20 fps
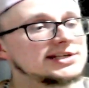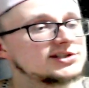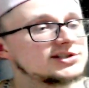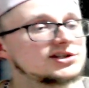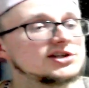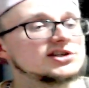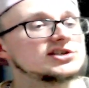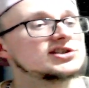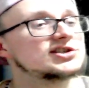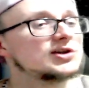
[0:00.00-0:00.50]

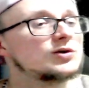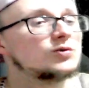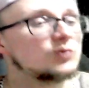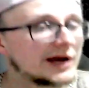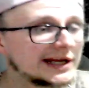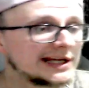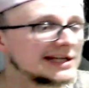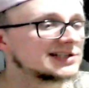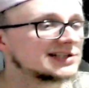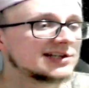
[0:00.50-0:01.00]
just the
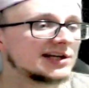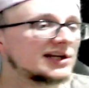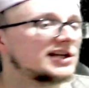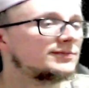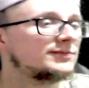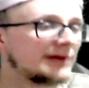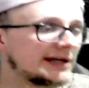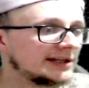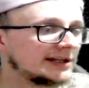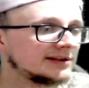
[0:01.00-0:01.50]
way it's going to
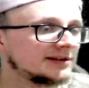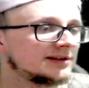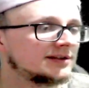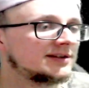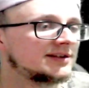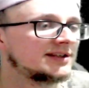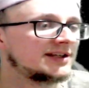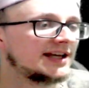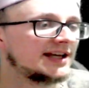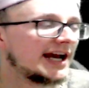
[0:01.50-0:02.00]
be.
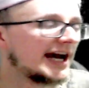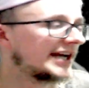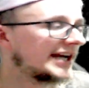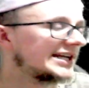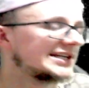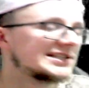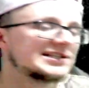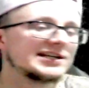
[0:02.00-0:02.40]
And it's a